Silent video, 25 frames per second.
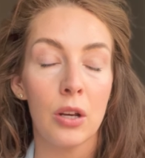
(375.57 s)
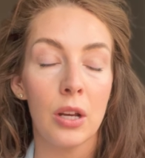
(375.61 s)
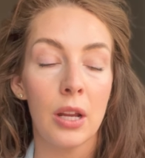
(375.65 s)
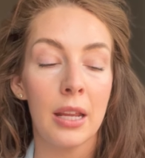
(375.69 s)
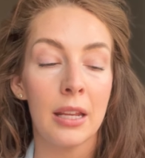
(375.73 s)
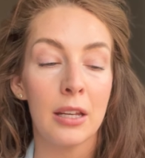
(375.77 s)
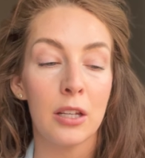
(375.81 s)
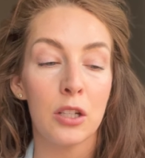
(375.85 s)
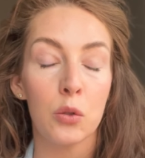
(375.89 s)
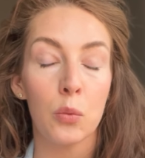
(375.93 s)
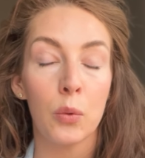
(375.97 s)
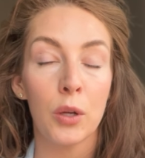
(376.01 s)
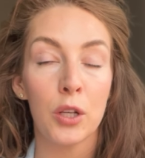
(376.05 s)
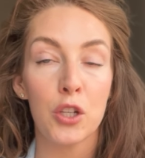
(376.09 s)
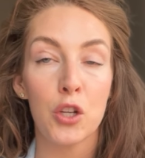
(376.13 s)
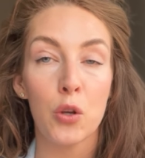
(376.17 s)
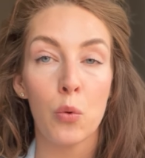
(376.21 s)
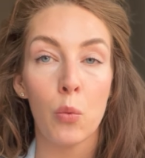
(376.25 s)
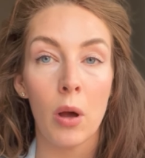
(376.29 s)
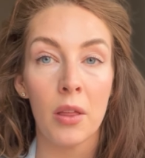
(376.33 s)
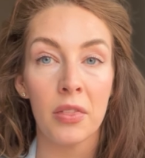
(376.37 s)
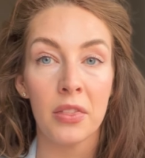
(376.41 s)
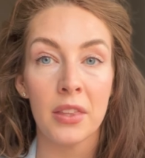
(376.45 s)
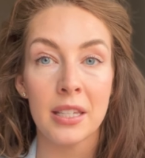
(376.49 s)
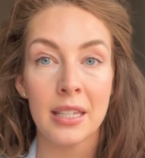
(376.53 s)
into which you
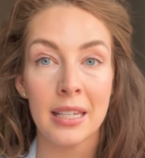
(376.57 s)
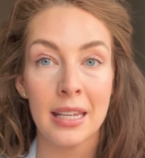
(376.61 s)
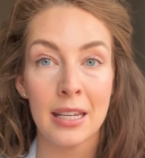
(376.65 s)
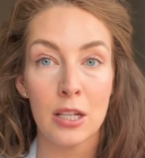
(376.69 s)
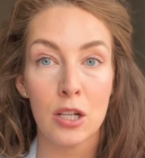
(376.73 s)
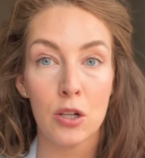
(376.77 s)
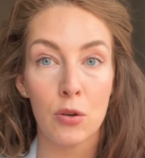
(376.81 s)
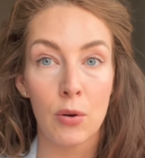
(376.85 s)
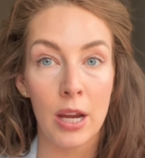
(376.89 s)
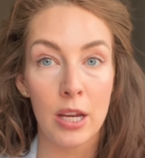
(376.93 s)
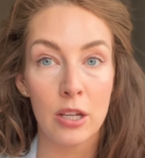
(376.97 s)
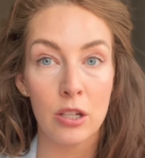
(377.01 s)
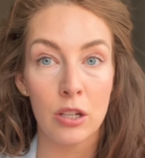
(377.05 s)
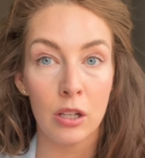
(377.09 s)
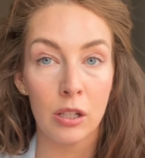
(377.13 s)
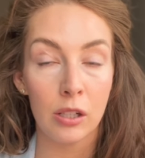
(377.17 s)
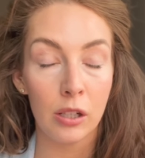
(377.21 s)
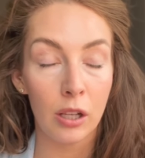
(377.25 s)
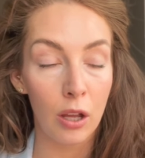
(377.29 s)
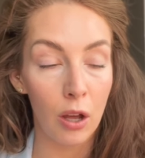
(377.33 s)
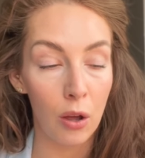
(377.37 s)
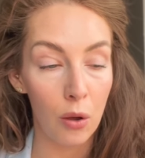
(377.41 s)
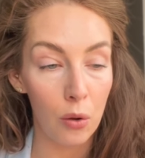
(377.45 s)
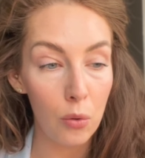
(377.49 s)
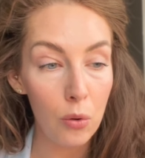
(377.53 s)
want this integration to
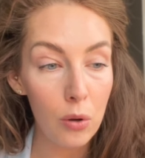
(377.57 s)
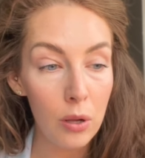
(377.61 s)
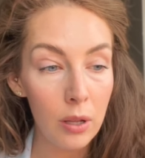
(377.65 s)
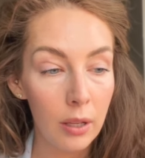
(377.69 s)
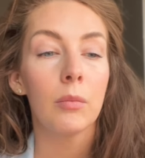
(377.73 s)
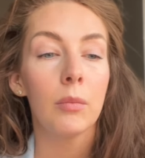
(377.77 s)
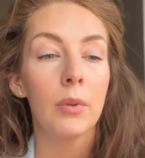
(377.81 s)
go.